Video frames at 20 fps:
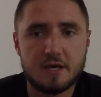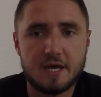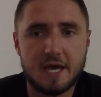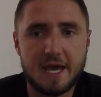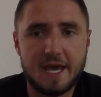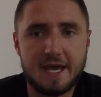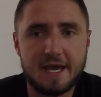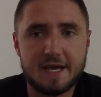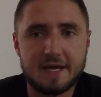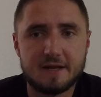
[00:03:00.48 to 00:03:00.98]

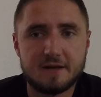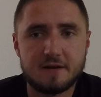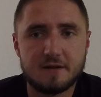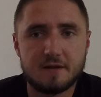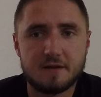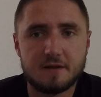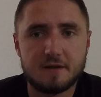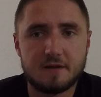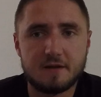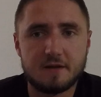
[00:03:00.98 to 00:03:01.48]
and
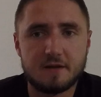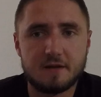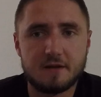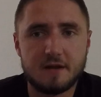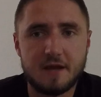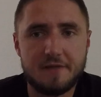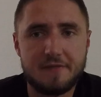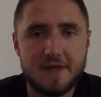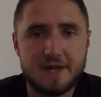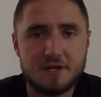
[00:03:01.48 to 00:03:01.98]

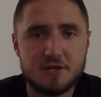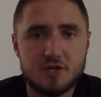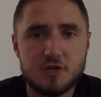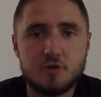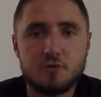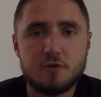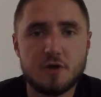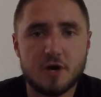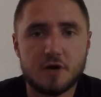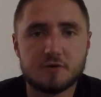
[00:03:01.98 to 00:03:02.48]
then
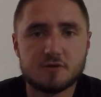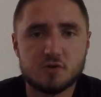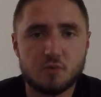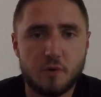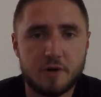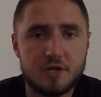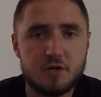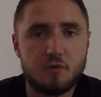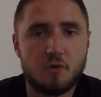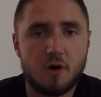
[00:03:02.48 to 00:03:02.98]
do those
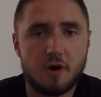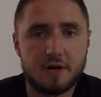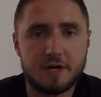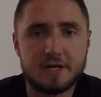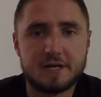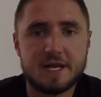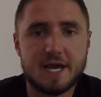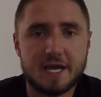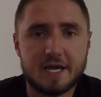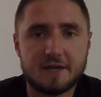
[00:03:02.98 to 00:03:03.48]
when you are in a
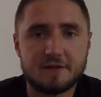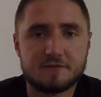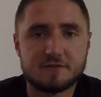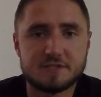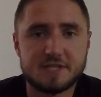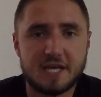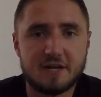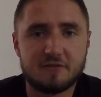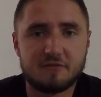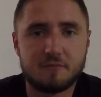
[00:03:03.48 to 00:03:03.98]
negative
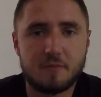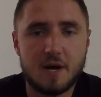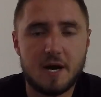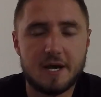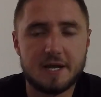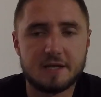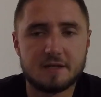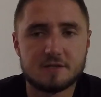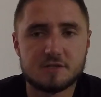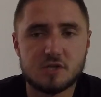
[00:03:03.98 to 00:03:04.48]
state of
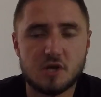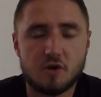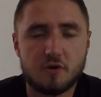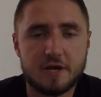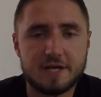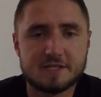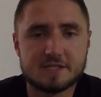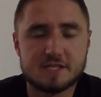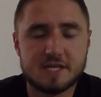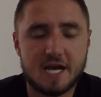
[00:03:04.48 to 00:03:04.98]
mind. So
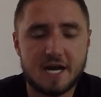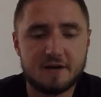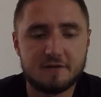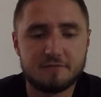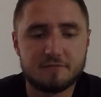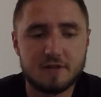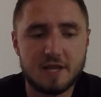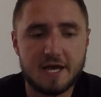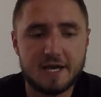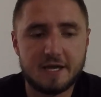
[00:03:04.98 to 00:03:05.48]
it's kind
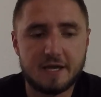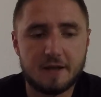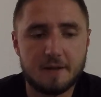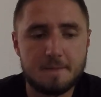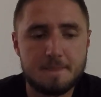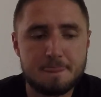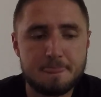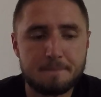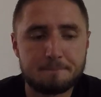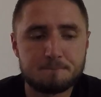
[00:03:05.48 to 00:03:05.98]
of like
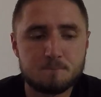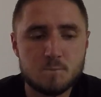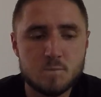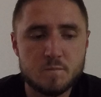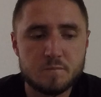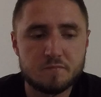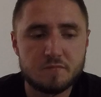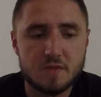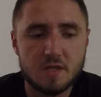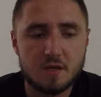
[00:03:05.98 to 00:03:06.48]

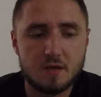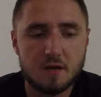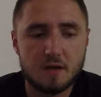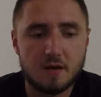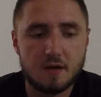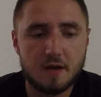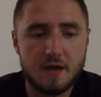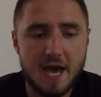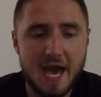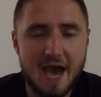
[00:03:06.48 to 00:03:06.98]

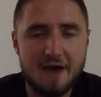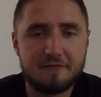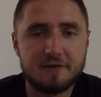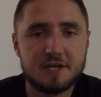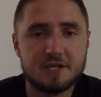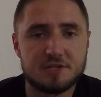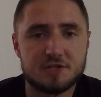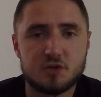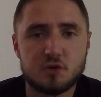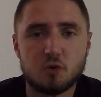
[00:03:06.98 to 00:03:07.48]
having
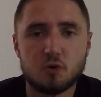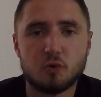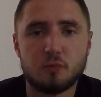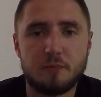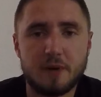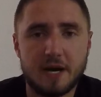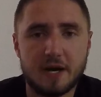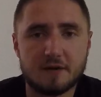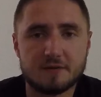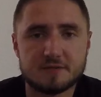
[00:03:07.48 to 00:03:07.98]
a tool
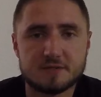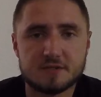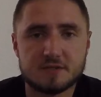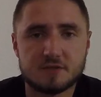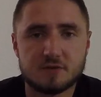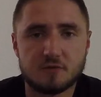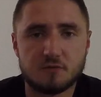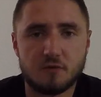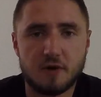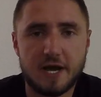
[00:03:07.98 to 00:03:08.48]
belt,
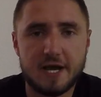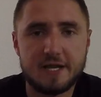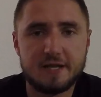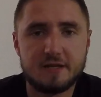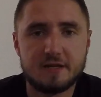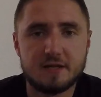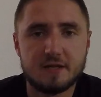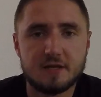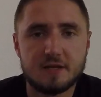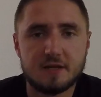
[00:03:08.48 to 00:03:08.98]
right?
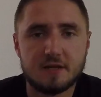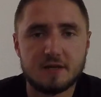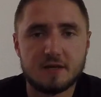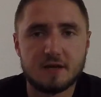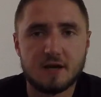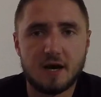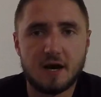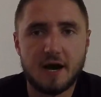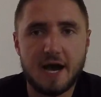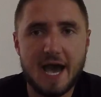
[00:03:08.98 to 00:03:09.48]

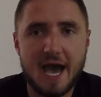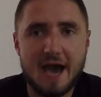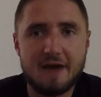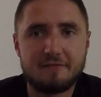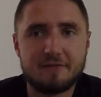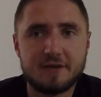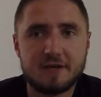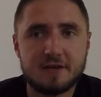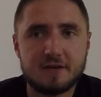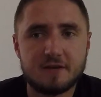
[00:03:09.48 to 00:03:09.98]

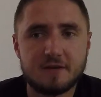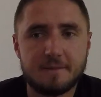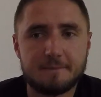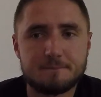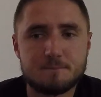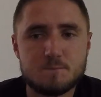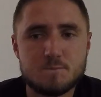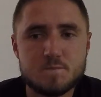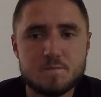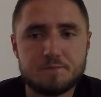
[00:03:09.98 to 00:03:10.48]
Having
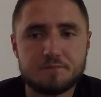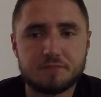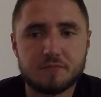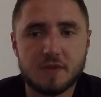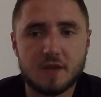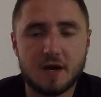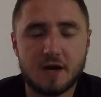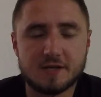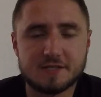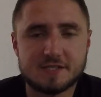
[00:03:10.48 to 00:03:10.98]

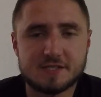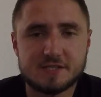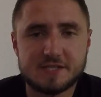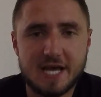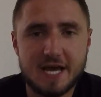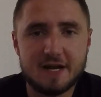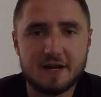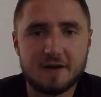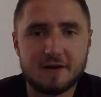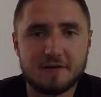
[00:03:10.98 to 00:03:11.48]
a
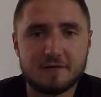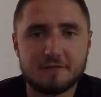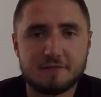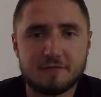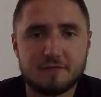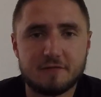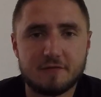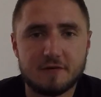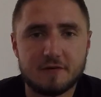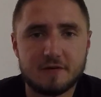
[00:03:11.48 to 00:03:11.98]
set
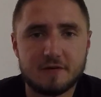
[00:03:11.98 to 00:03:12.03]
of